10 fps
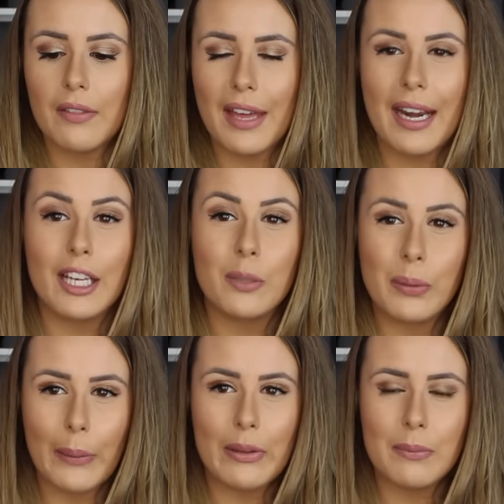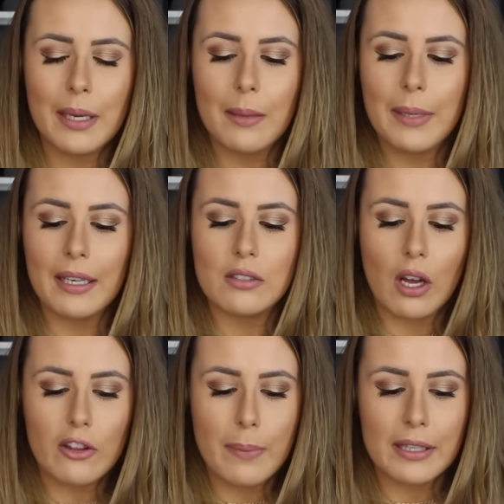that I could bring with me because
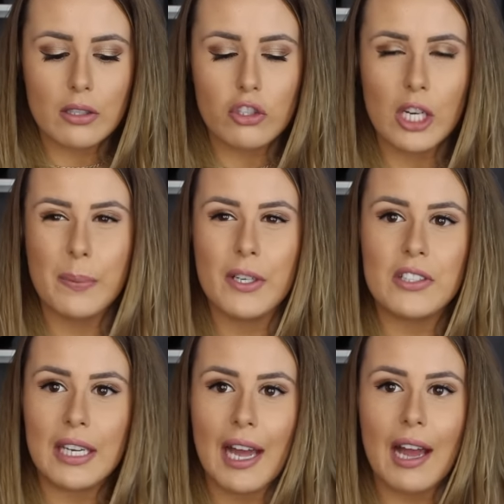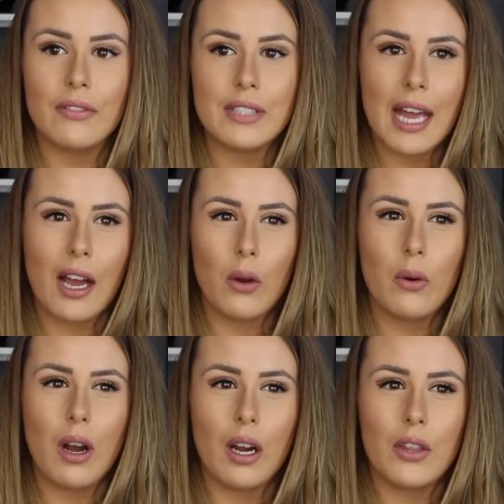all the pencil sharpeners I have
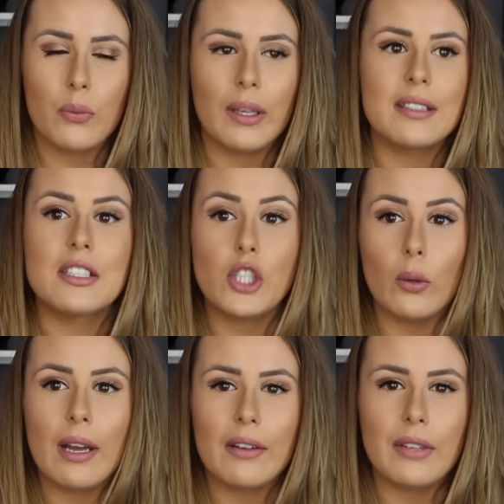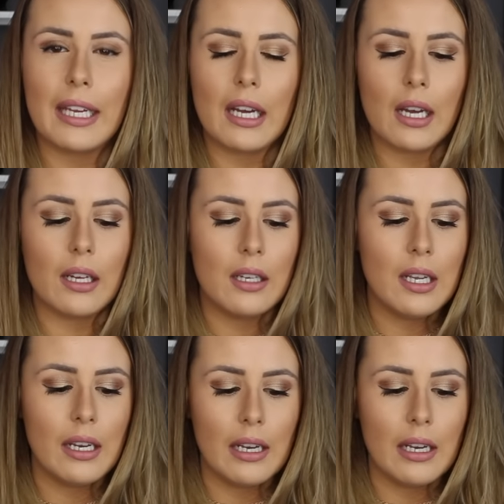now are the ones that don't have like a